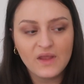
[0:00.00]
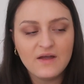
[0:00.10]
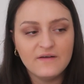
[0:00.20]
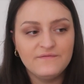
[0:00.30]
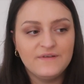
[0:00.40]

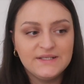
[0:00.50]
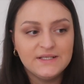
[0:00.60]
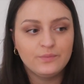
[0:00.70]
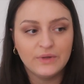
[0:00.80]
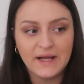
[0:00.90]
a
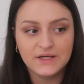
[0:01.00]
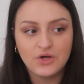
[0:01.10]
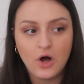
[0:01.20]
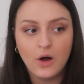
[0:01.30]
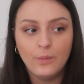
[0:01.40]
fitted black
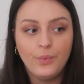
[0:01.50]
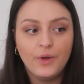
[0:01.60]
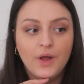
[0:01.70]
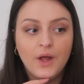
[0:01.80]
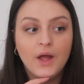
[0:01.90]
top,
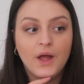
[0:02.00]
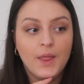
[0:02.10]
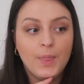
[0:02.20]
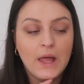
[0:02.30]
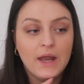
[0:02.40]

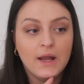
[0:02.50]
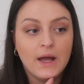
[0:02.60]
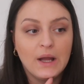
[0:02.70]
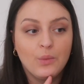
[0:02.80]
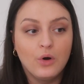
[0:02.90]
and then
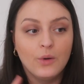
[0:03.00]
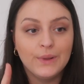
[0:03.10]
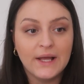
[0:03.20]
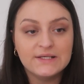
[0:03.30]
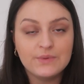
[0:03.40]
I wore
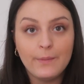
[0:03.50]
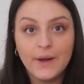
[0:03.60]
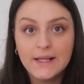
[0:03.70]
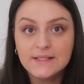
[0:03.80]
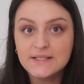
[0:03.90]
black
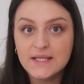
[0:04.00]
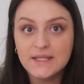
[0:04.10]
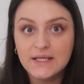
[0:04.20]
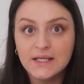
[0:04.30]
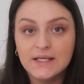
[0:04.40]
sweatpants
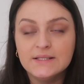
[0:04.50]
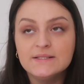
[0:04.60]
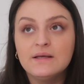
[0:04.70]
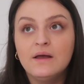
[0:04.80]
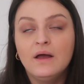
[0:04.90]
and
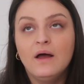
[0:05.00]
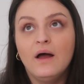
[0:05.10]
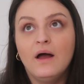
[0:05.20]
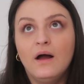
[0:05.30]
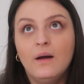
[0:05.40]
these,
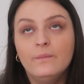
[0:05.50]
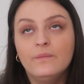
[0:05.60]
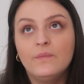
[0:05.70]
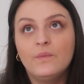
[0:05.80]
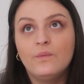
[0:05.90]

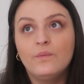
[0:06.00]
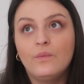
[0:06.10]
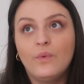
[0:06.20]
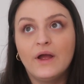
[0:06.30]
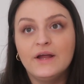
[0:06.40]

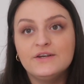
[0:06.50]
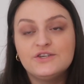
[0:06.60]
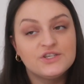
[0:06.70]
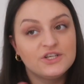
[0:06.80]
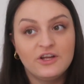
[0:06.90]

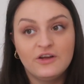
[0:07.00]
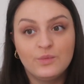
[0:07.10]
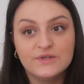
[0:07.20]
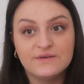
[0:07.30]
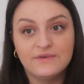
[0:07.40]
which
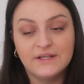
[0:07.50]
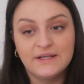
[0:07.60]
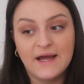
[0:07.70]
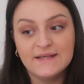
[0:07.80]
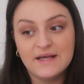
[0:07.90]
was a really
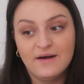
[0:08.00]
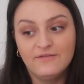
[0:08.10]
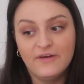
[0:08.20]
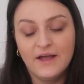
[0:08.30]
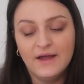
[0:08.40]
nice
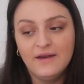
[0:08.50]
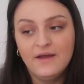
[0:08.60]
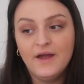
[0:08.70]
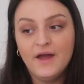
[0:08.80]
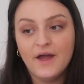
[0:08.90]
outfit.
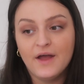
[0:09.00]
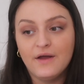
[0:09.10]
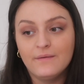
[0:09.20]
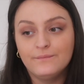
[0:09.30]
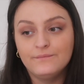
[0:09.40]

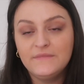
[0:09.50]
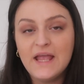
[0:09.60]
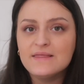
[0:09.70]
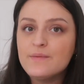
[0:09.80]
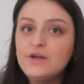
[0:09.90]

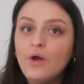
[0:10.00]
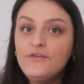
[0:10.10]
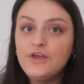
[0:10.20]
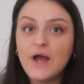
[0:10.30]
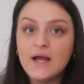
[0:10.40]
Yeah, let me know
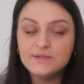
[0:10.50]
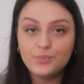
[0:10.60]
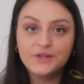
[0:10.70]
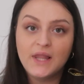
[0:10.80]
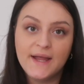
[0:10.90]
if you guys
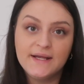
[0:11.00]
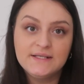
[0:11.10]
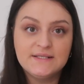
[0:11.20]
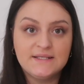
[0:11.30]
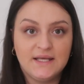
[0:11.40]
would like
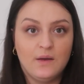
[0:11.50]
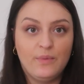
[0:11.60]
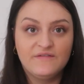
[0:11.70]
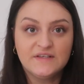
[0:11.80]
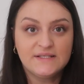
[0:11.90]
to see a
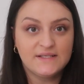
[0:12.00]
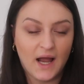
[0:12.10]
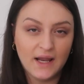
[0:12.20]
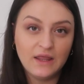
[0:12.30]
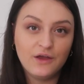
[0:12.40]
bit of a
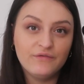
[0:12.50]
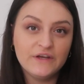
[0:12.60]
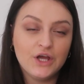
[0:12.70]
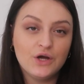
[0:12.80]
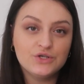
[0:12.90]
styling
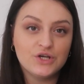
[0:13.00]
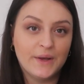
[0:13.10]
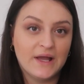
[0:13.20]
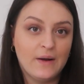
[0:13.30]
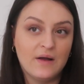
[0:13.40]
video
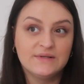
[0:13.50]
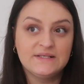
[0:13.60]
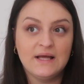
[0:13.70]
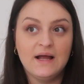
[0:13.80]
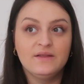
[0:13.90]
showing how I would
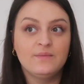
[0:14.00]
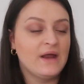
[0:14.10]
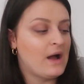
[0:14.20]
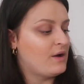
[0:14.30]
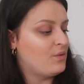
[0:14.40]
style them and
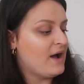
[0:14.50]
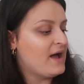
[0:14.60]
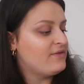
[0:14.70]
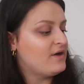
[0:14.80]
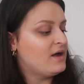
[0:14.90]
how I
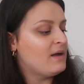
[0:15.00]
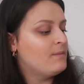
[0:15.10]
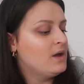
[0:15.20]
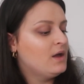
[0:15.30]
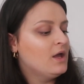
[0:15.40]
wear
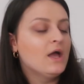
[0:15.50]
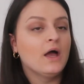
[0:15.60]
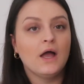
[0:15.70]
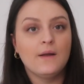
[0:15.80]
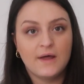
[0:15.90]
them,
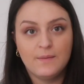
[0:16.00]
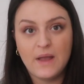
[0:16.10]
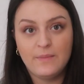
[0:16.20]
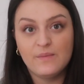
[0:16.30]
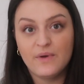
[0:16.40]
and
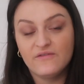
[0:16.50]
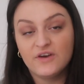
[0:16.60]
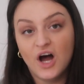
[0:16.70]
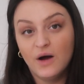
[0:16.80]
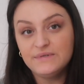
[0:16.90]
maybe a bit of
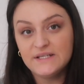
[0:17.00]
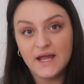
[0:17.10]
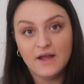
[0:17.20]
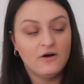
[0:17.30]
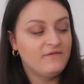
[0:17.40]
an
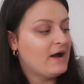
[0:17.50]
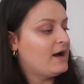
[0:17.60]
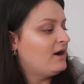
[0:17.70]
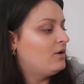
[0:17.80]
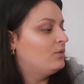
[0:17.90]
update of
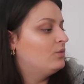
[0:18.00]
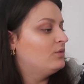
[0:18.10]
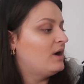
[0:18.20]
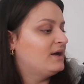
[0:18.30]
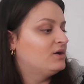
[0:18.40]

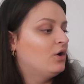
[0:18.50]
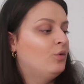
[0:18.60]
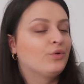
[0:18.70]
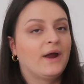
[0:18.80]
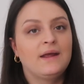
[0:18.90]
how I go
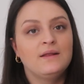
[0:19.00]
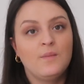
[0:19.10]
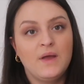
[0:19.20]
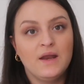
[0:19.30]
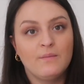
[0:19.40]
breaking
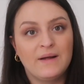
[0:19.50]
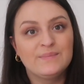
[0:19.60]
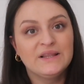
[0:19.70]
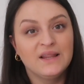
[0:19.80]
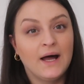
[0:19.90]
them in. My
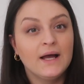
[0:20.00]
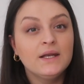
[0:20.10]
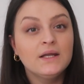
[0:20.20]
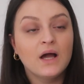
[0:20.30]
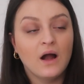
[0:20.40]

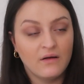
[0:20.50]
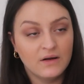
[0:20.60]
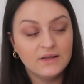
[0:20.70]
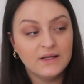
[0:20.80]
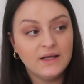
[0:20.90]
plan
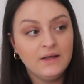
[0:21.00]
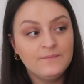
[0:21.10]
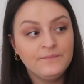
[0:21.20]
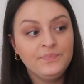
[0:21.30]
currently